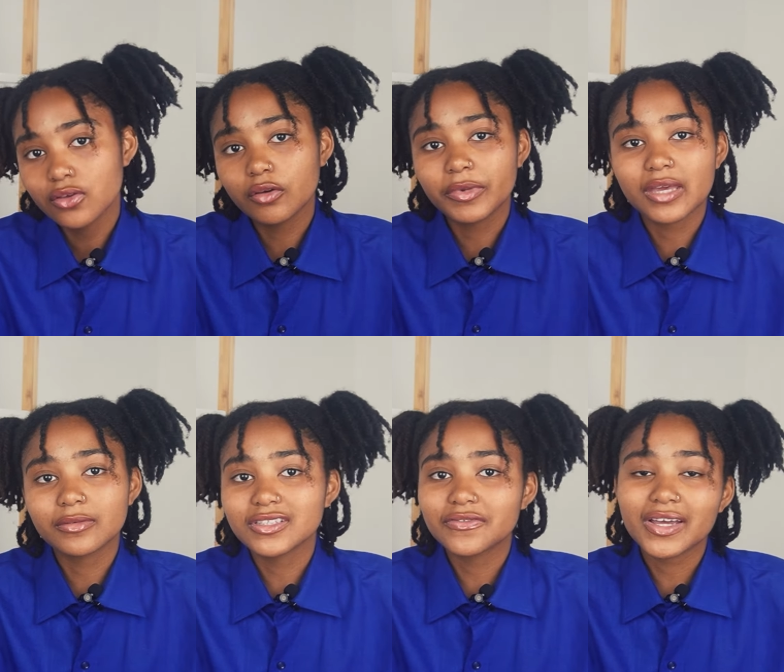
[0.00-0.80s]
You'll be able
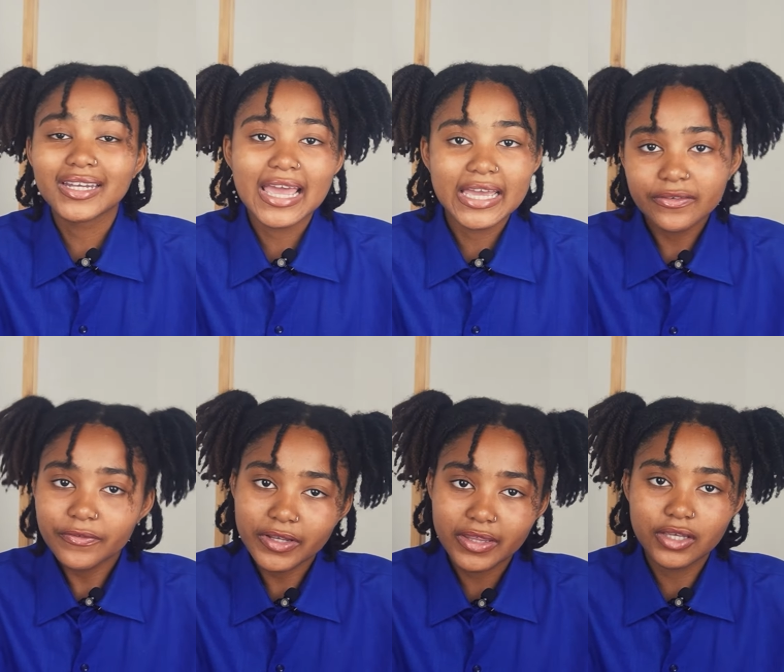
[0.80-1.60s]
to find
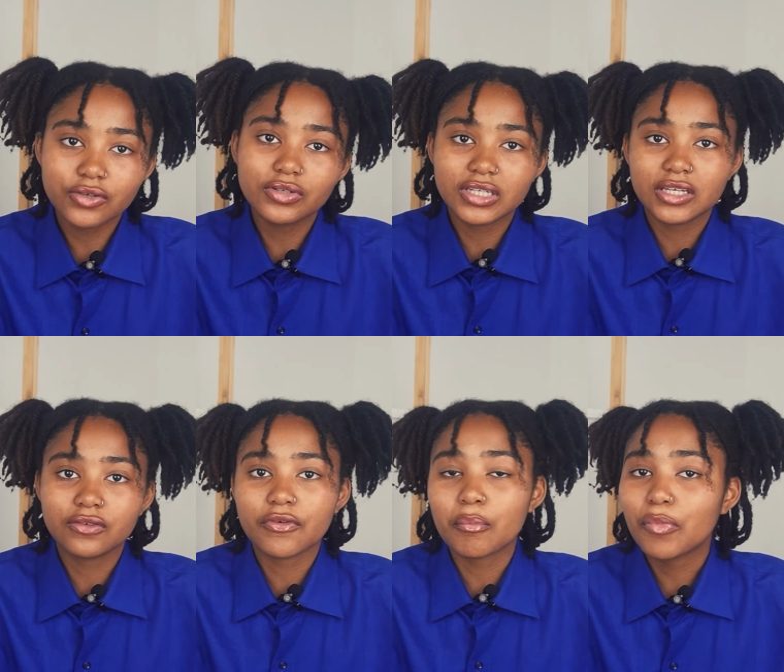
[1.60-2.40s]
everything you need
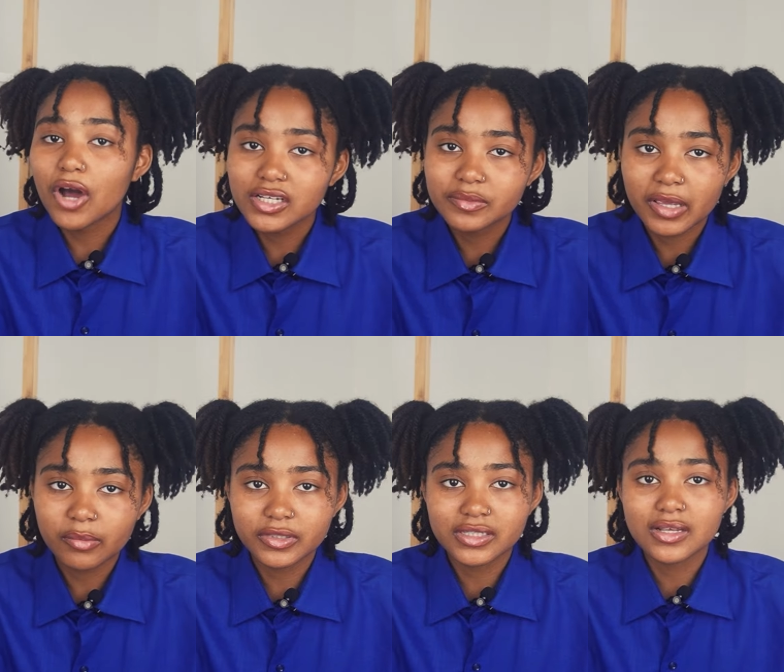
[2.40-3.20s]
from past
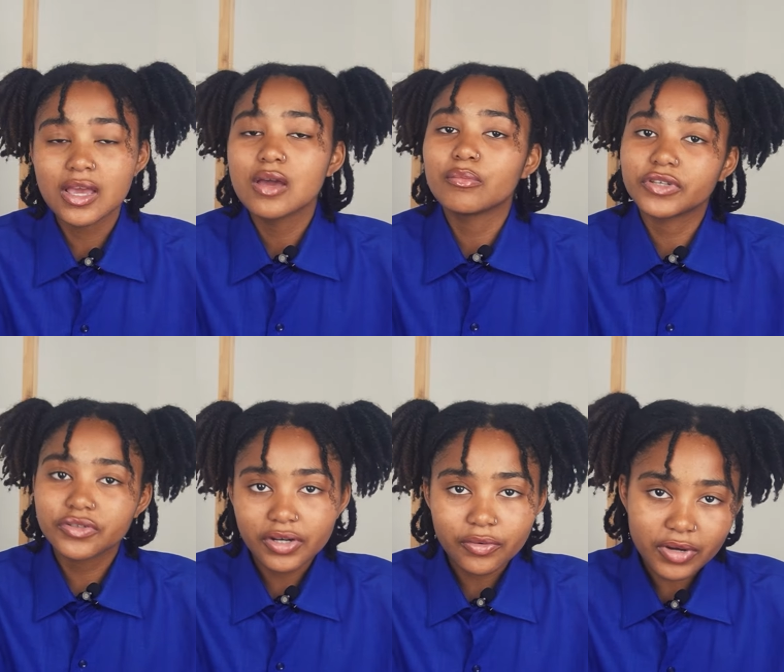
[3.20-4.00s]
papers,
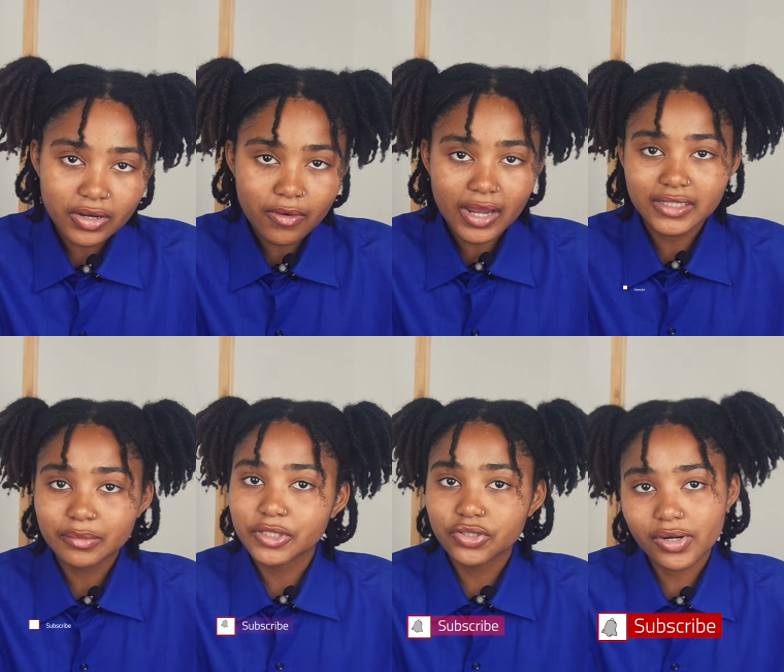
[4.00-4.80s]
Matric rewrite,
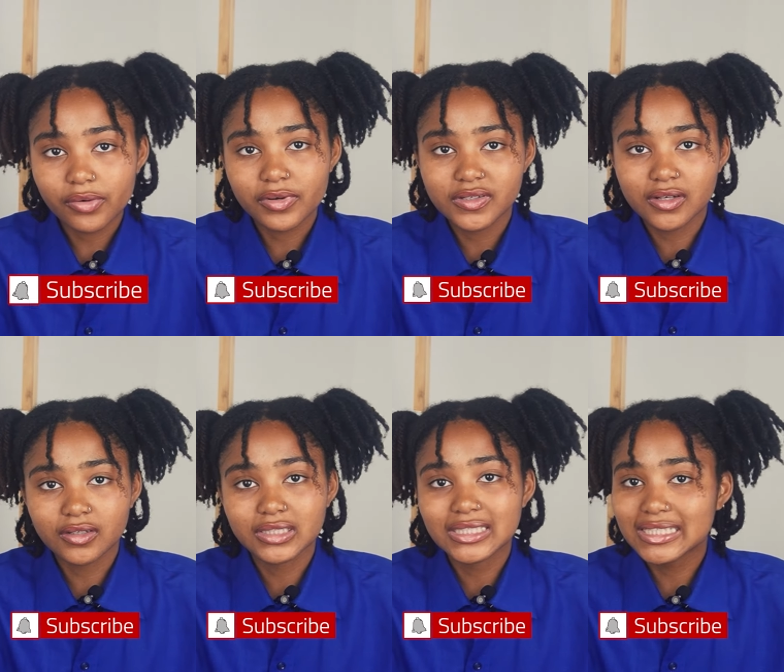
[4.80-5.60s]
Matric
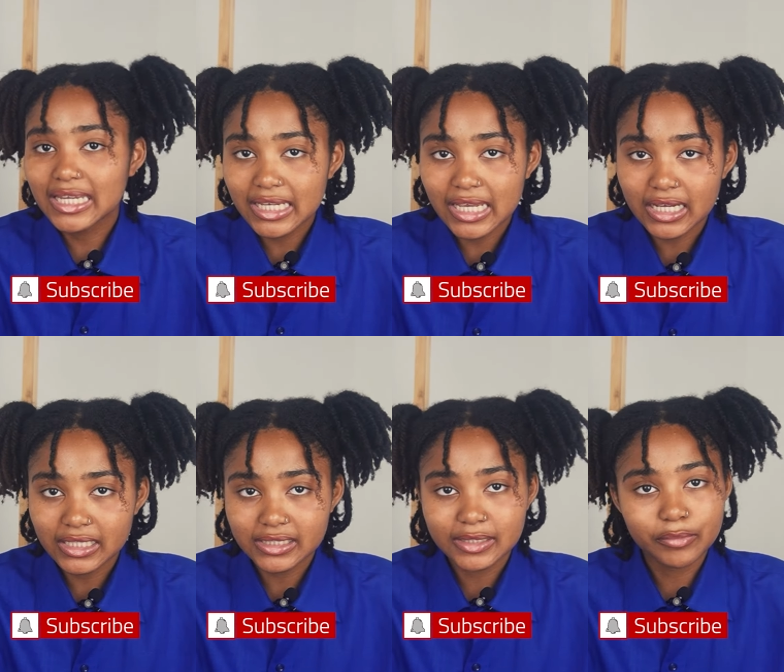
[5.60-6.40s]
results, study
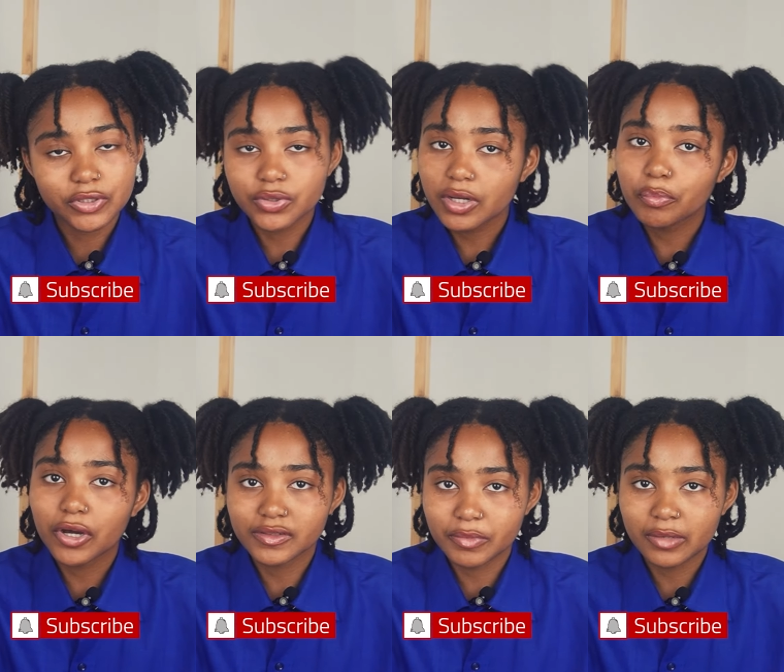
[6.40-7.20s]
guides, Matric
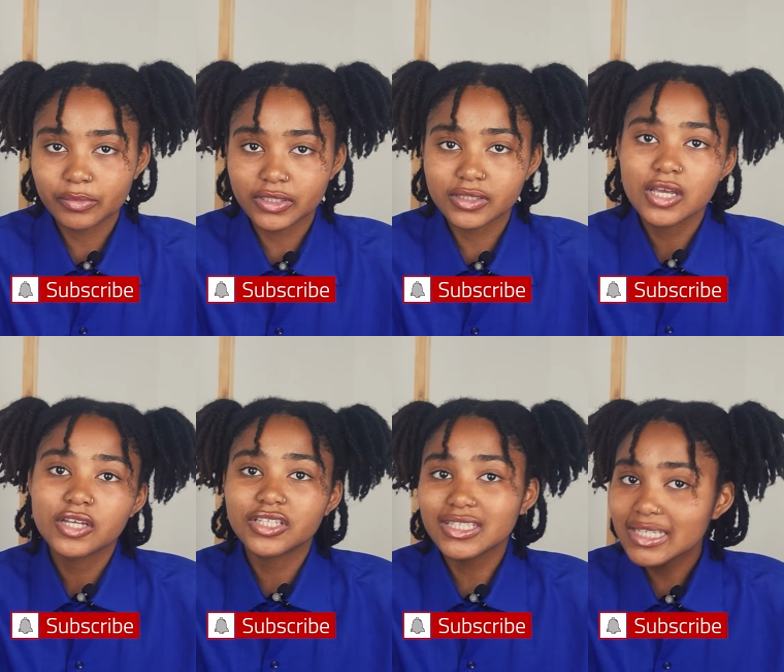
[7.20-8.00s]
past papers,
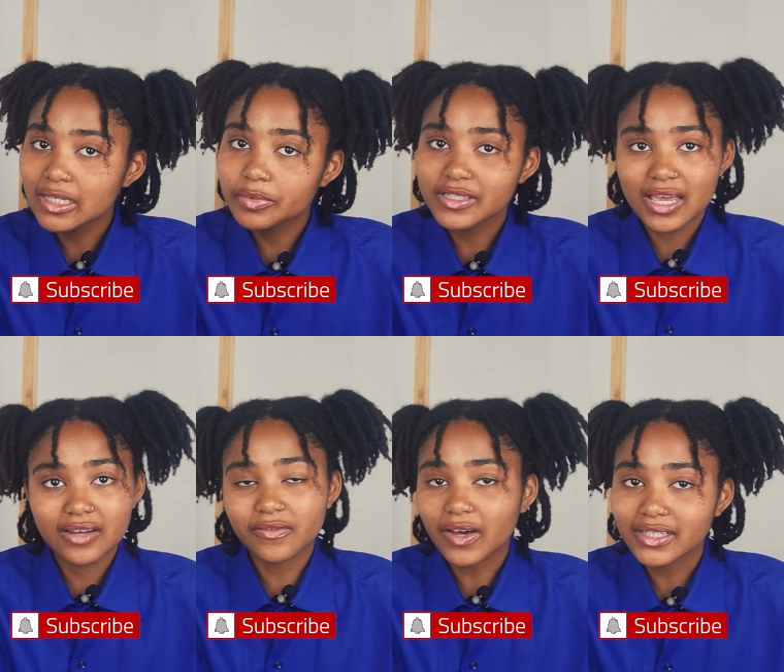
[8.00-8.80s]
to tips,
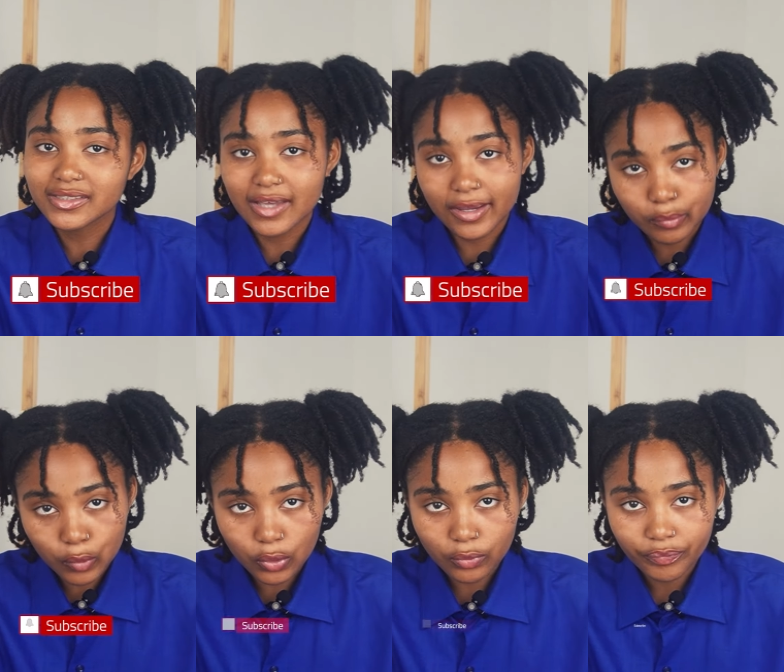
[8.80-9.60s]
advice, and
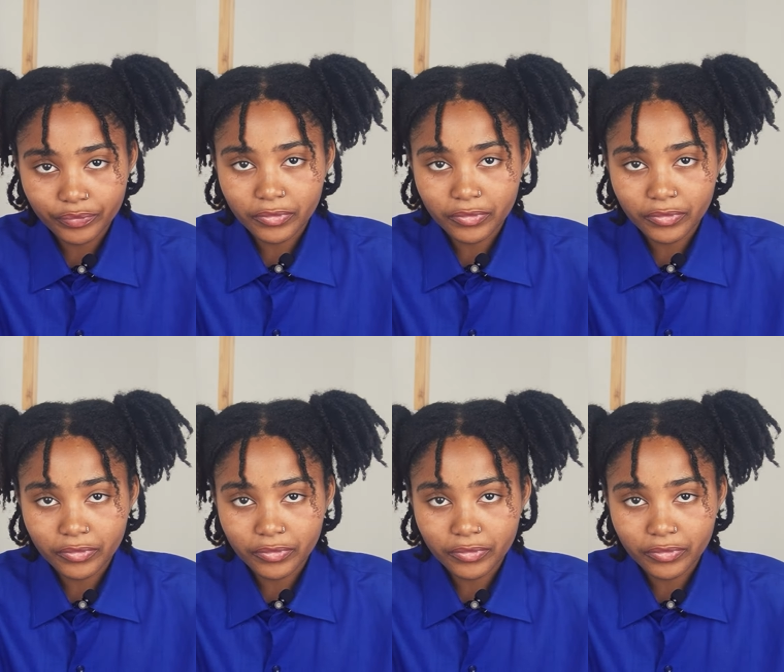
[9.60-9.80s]
more.